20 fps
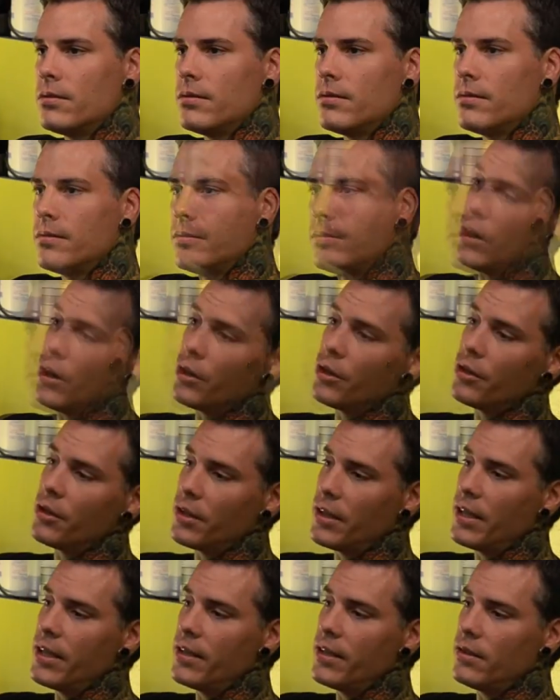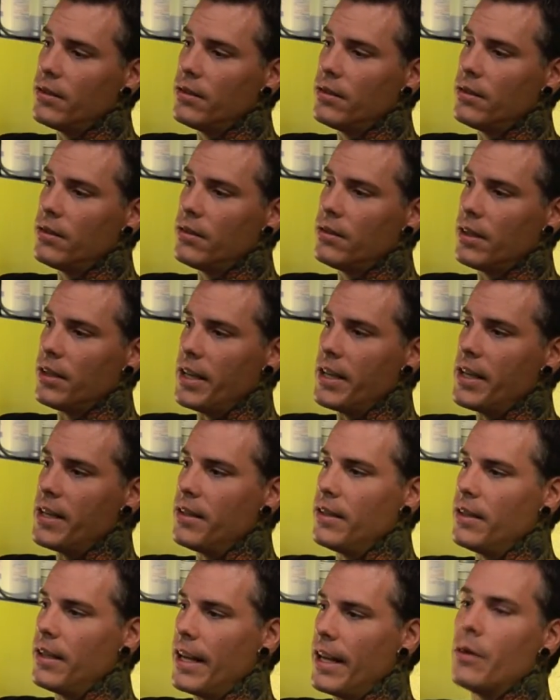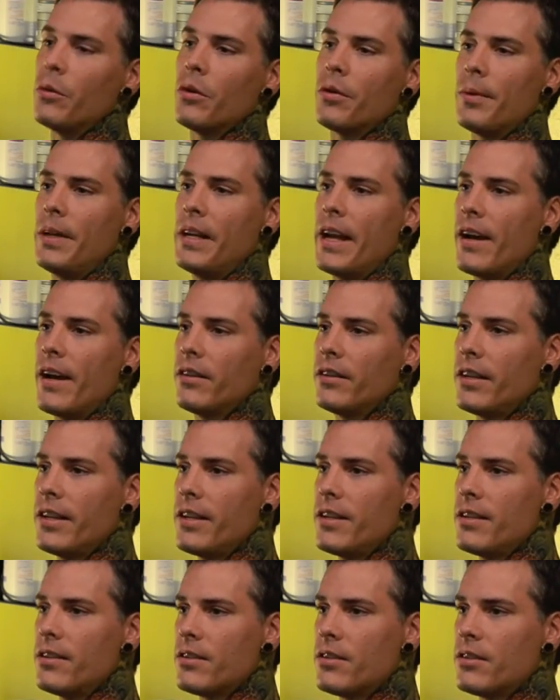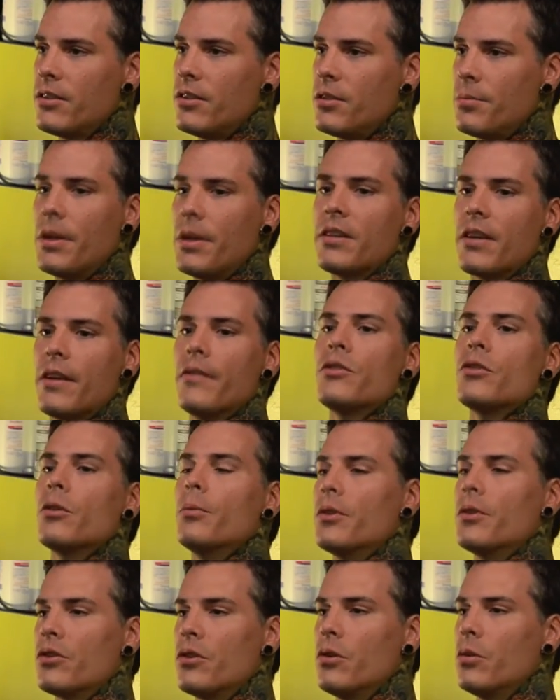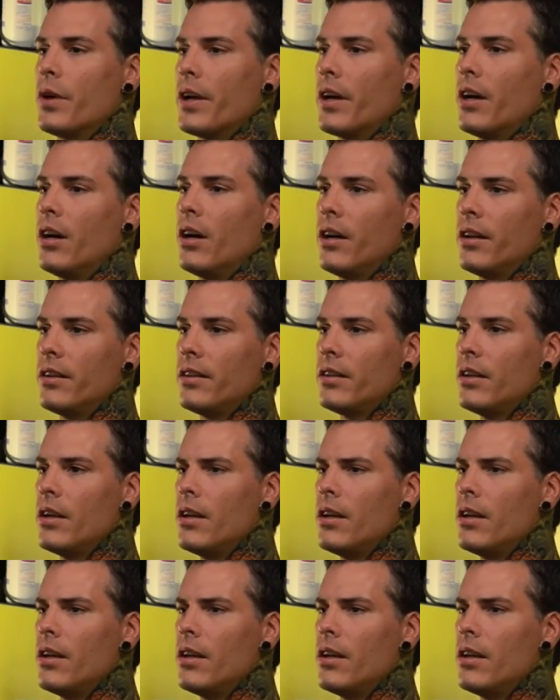It's harder to get in with me nowadays just because I have so much going on.